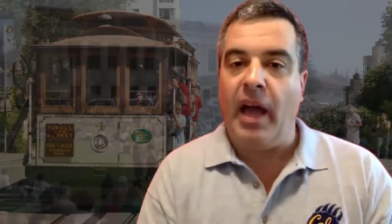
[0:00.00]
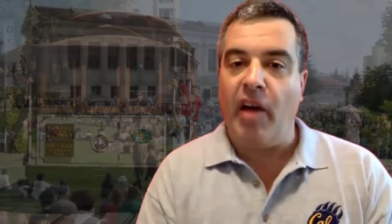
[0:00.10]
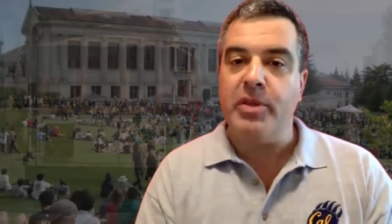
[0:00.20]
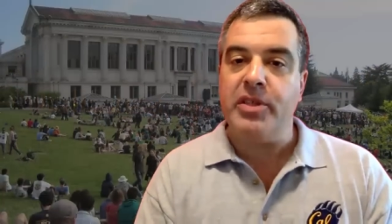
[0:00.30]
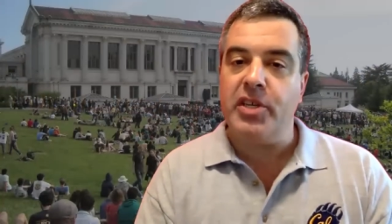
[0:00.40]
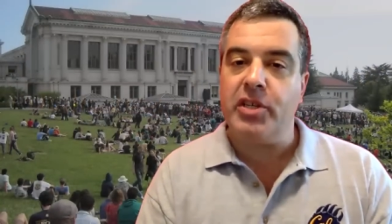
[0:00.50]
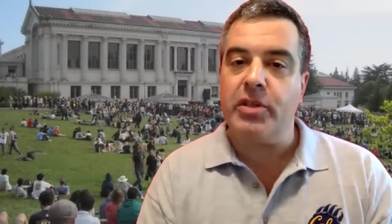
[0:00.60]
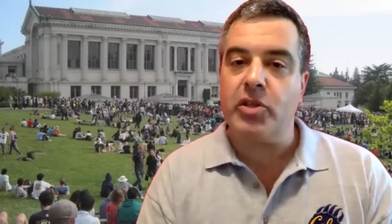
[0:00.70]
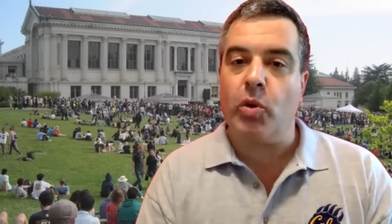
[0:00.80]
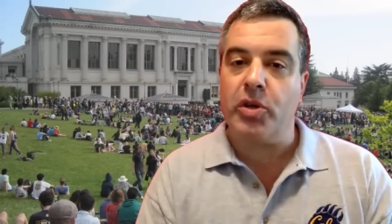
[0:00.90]
I've been teaching
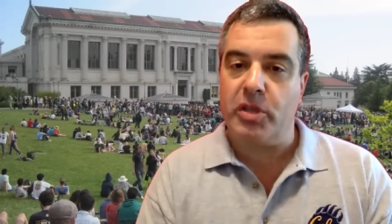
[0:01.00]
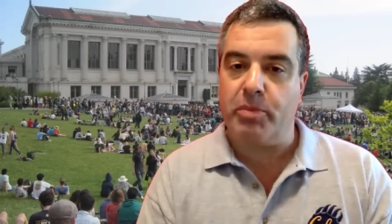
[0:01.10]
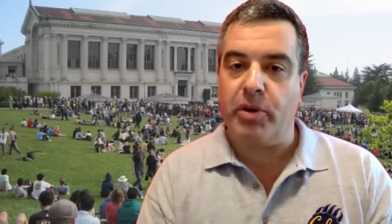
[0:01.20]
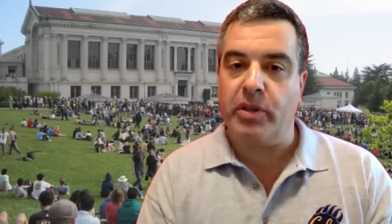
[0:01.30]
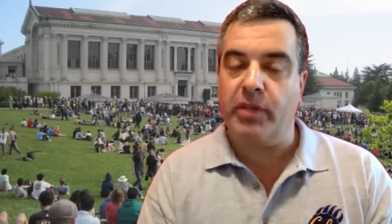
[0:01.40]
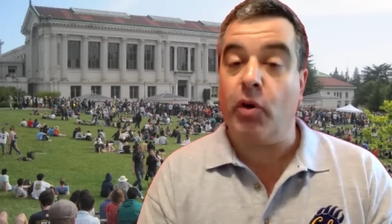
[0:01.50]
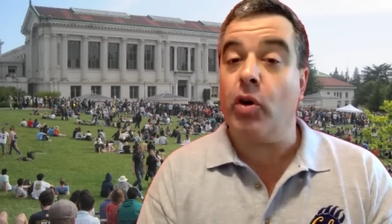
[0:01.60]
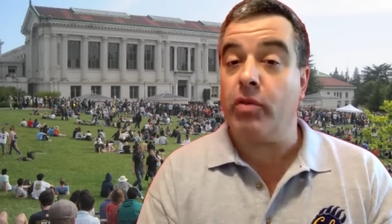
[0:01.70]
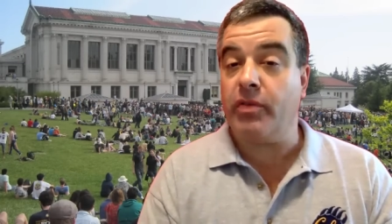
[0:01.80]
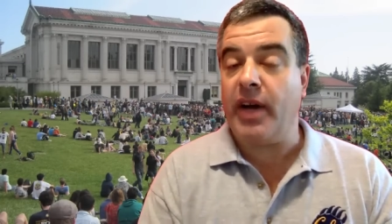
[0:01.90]
this course at Berkeley for
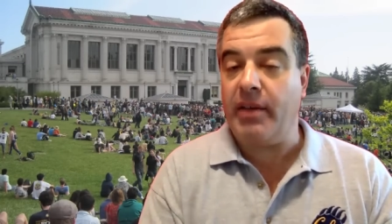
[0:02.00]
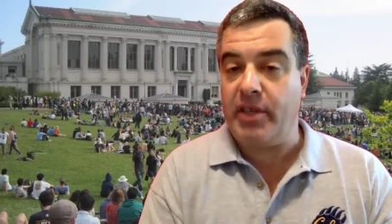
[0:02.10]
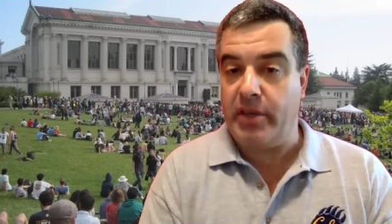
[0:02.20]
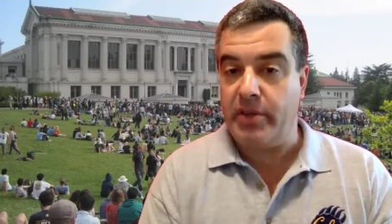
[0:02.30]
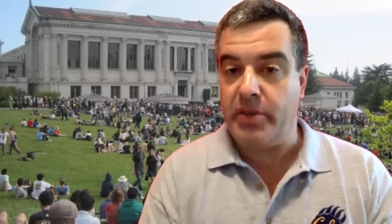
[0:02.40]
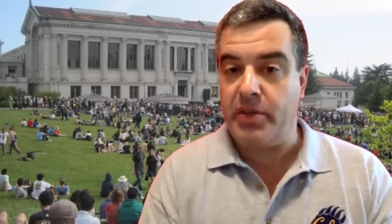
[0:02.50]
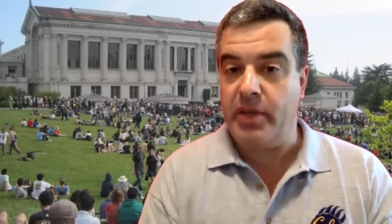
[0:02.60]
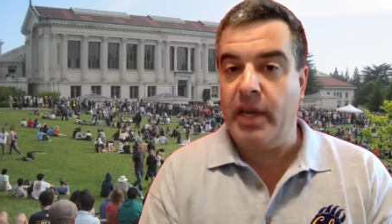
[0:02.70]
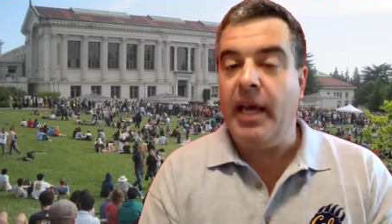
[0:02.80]
over five years.